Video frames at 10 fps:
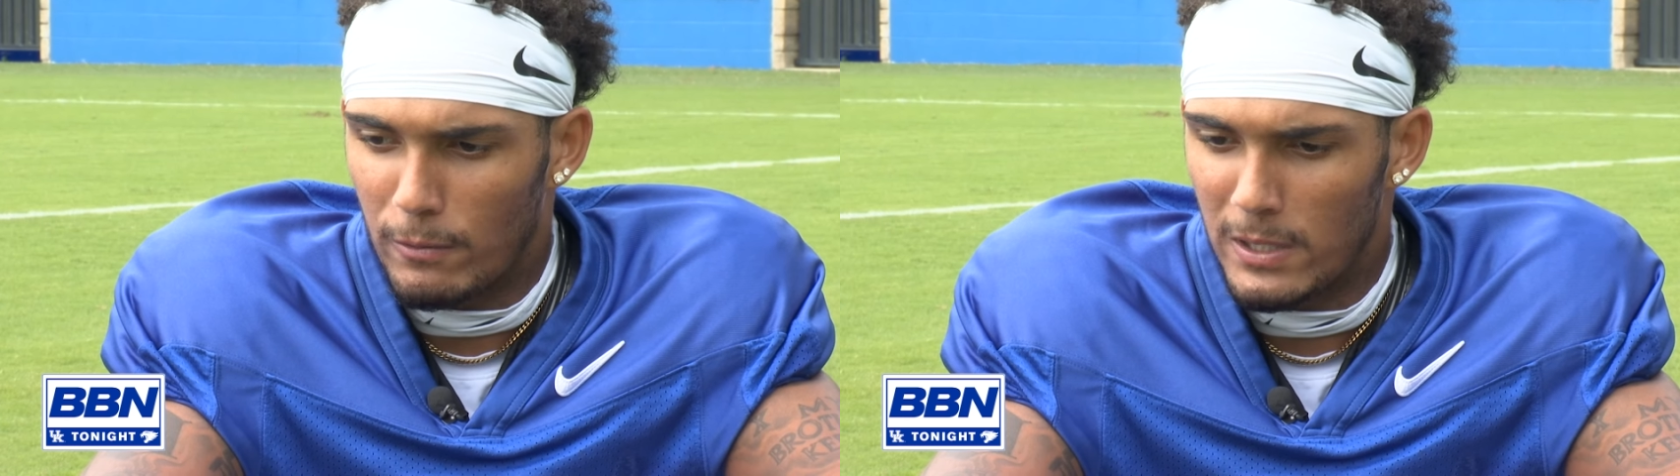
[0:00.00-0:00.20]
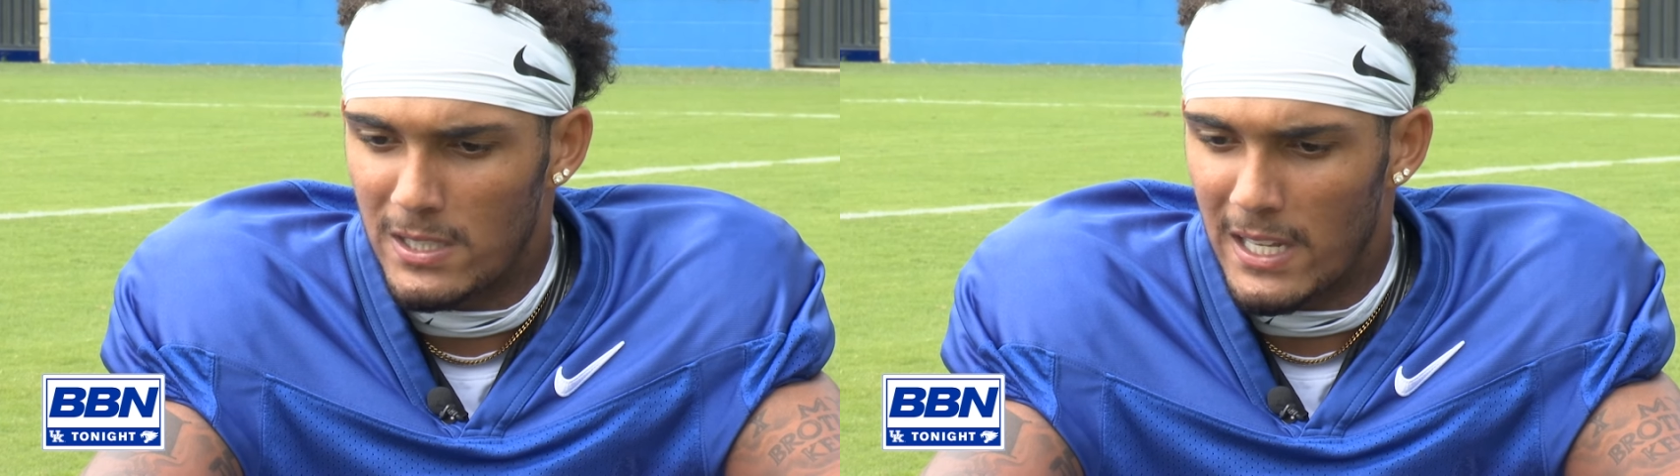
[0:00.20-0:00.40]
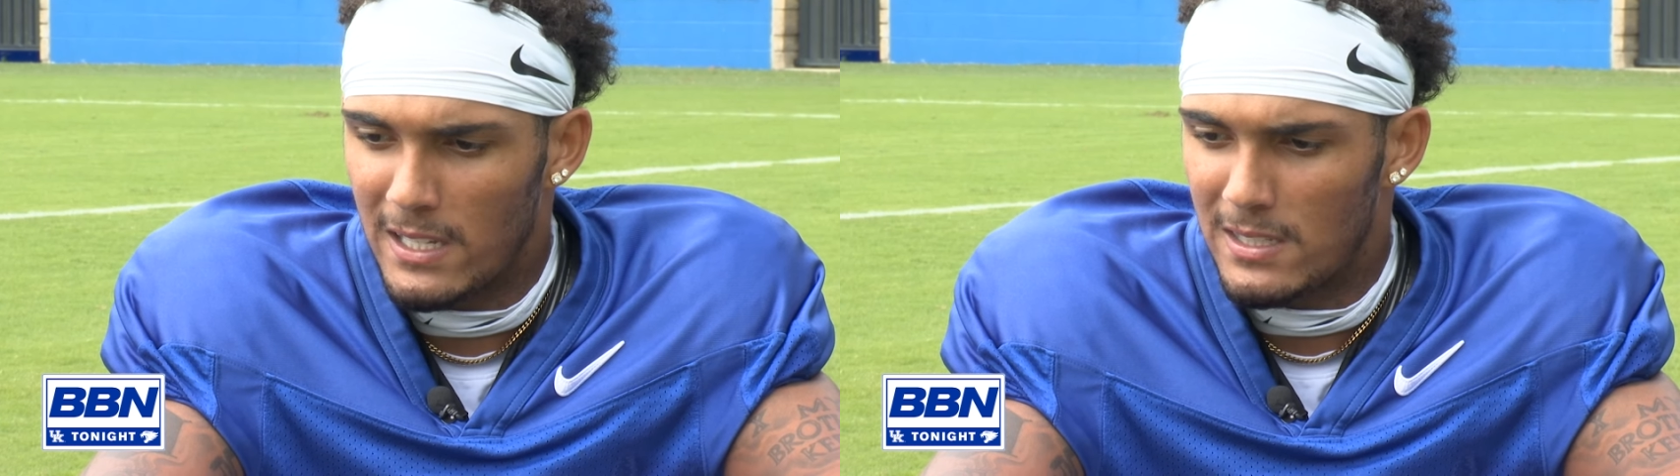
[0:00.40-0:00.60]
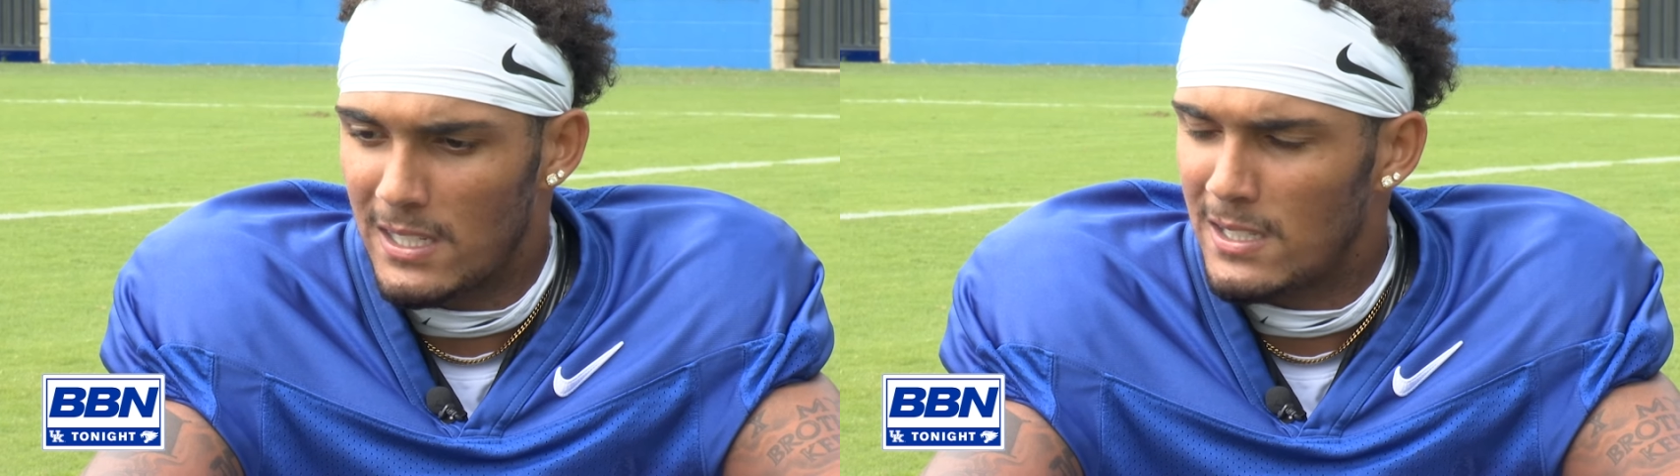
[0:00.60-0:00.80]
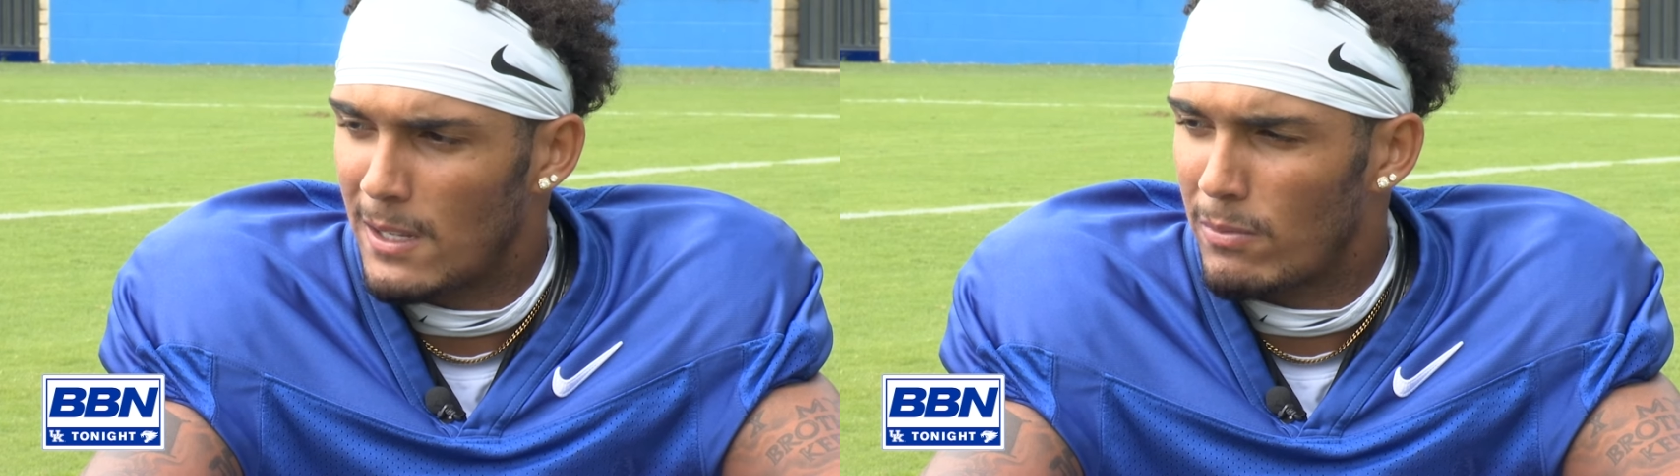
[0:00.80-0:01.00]
we say
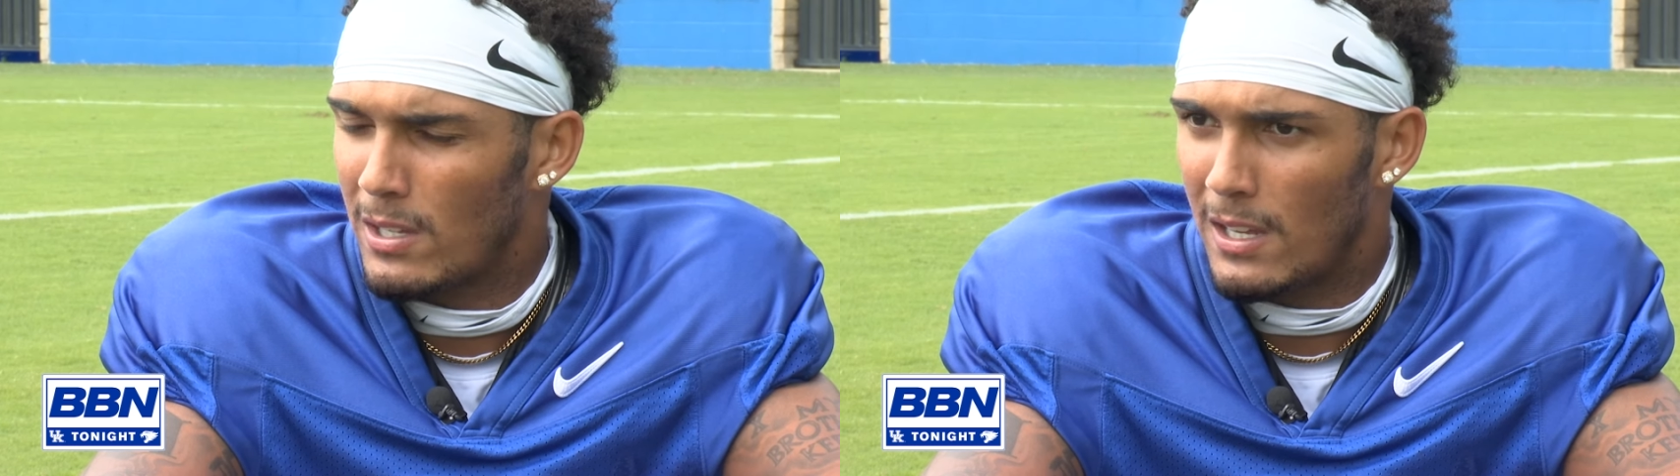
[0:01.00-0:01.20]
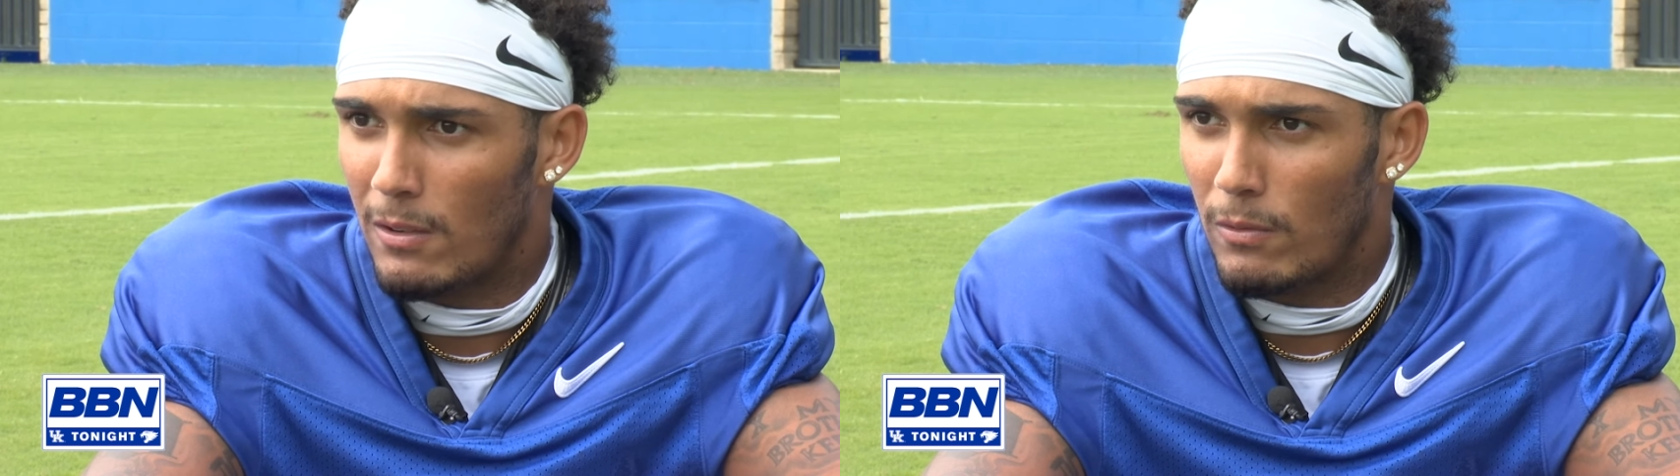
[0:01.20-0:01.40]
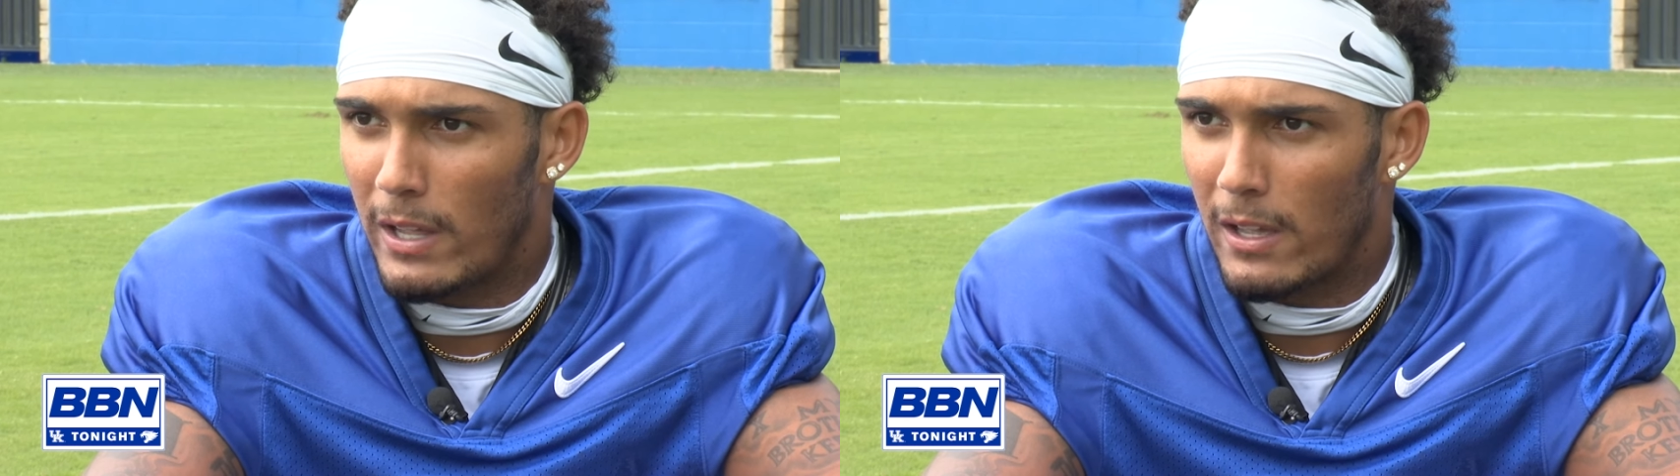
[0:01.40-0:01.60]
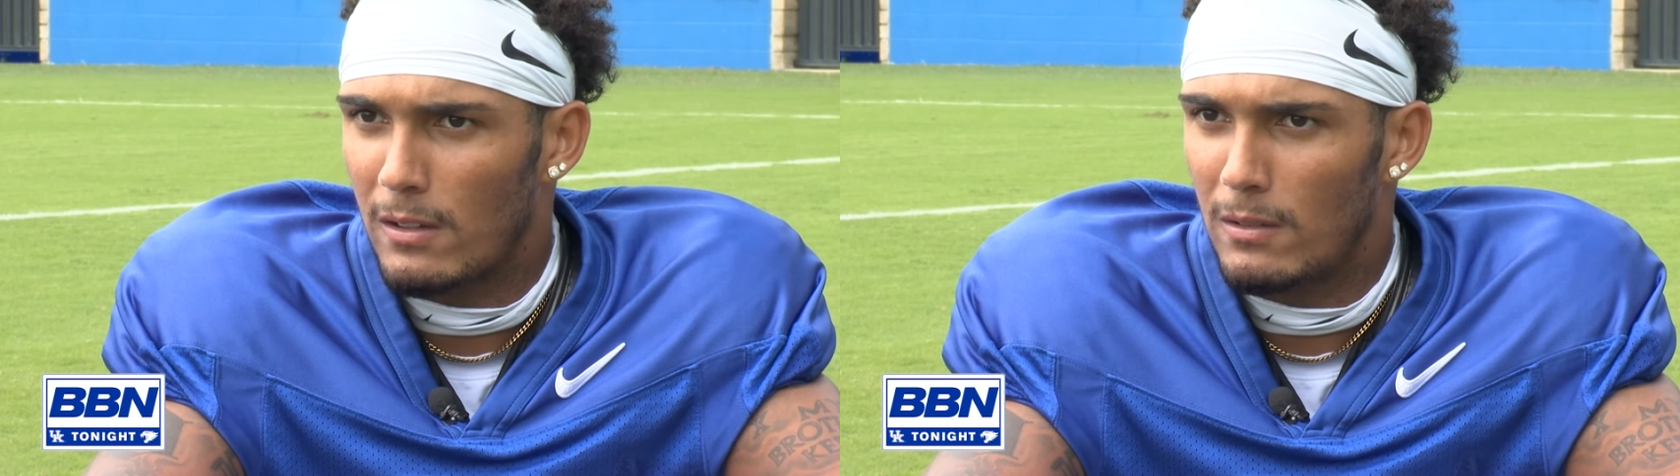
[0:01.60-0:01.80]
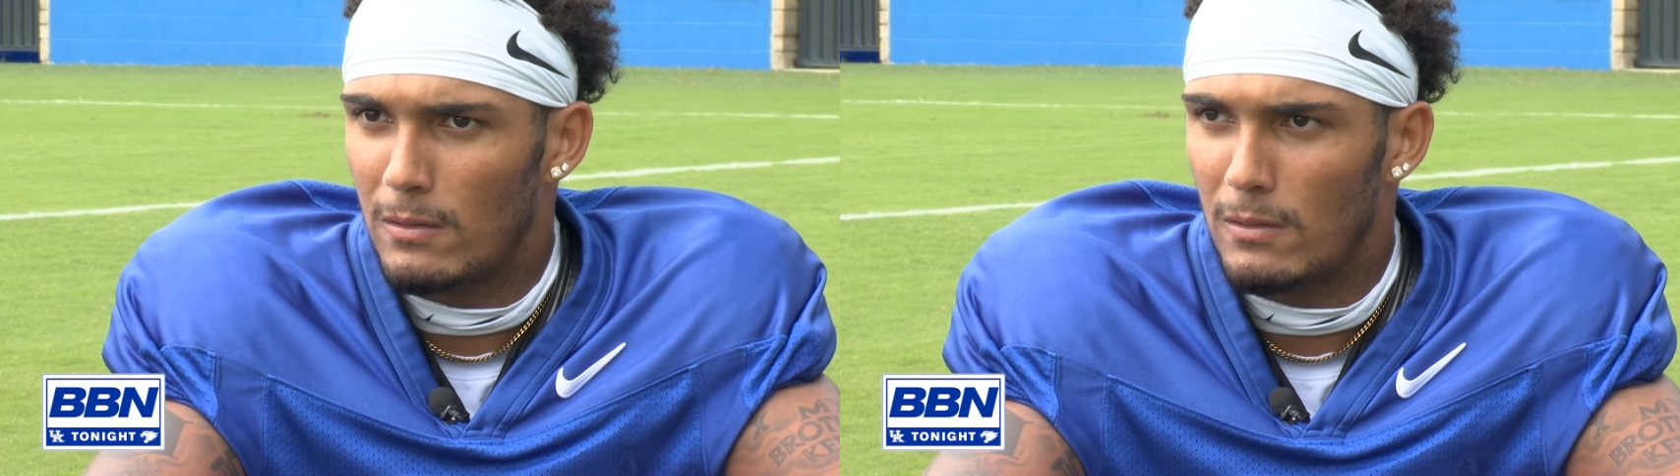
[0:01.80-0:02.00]
see something and like